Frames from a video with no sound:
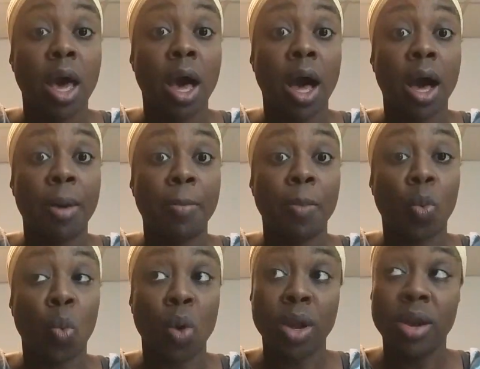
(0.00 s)

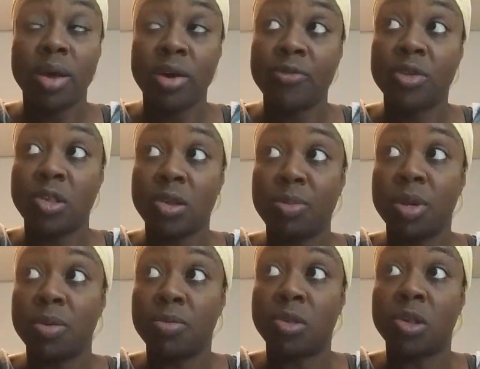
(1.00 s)
One of the
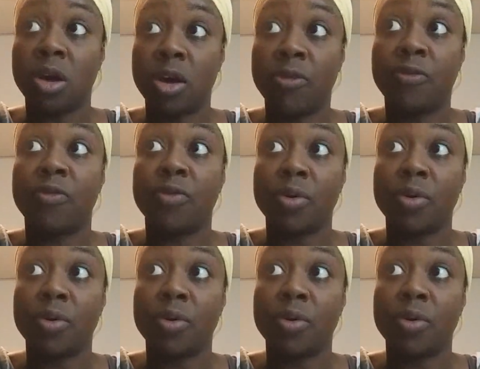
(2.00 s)
symptoms of